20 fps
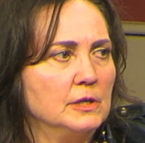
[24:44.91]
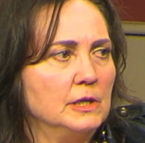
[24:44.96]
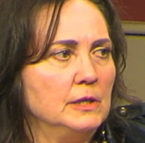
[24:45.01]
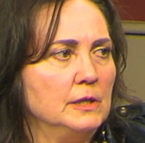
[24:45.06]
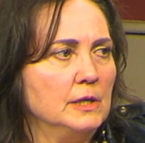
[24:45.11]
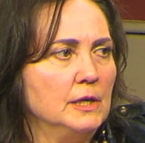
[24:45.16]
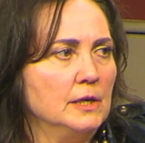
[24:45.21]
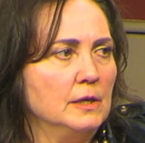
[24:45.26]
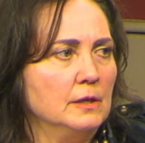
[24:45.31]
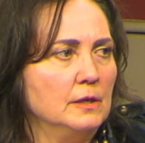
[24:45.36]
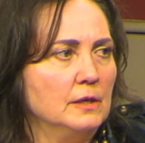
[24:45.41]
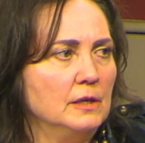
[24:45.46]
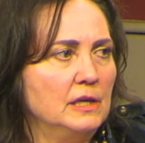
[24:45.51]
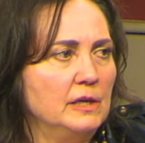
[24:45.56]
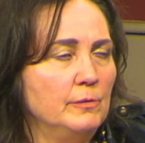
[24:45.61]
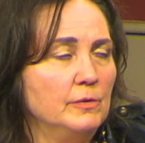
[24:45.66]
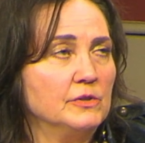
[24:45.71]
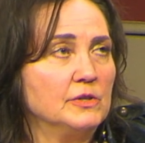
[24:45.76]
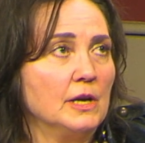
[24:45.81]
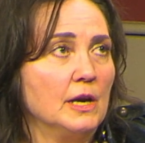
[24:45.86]
And then he
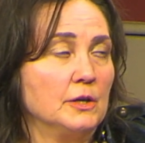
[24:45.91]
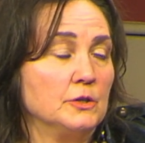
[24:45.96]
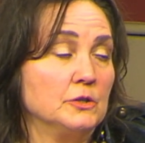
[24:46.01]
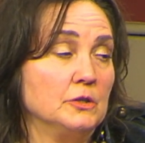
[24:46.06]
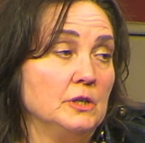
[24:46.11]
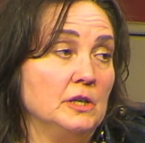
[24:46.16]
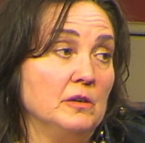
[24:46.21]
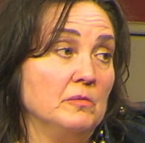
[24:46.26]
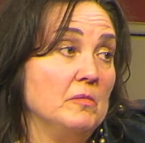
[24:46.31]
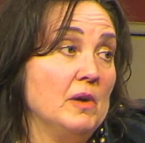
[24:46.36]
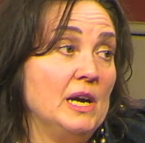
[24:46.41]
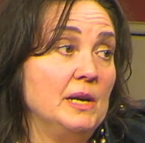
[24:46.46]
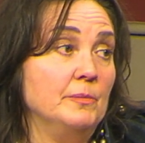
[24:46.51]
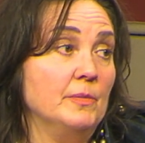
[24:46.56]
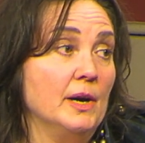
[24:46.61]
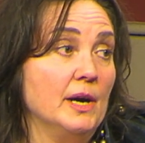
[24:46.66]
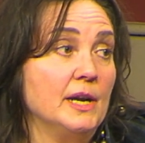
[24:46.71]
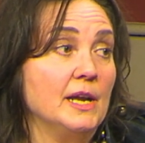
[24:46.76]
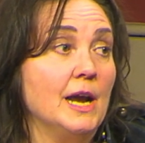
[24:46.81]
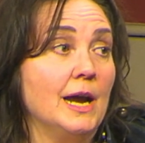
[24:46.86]
was actually a
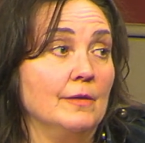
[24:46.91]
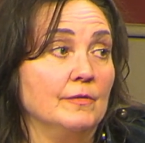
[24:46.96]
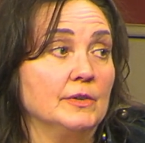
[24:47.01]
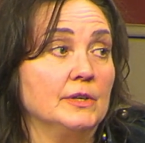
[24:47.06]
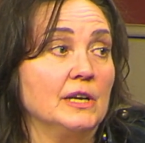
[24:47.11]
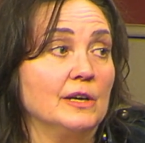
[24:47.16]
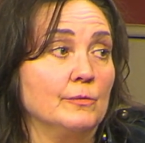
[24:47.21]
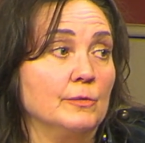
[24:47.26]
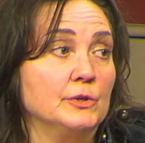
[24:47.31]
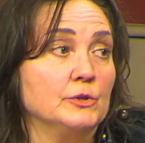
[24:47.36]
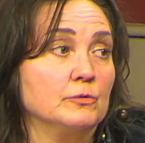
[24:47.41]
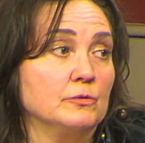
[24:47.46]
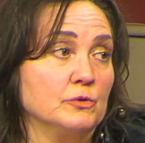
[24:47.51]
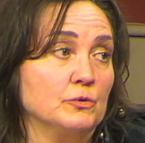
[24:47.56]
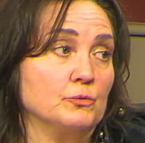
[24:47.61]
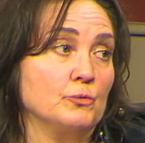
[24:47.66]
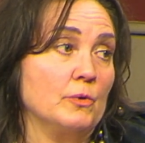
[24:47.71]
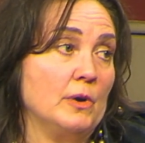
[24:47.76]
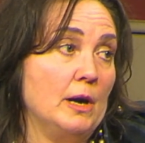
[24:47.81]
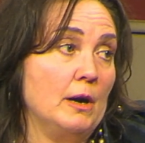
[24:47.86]
mind-body advocate, which
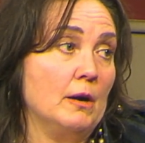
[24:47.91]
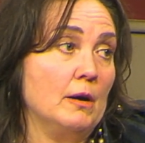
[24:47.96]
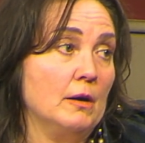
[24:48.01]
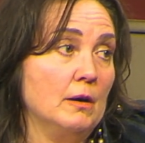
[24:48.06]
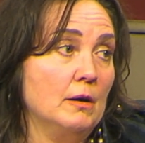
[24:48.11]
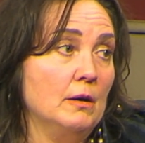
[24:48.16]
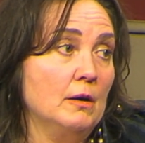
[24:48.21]
was rare.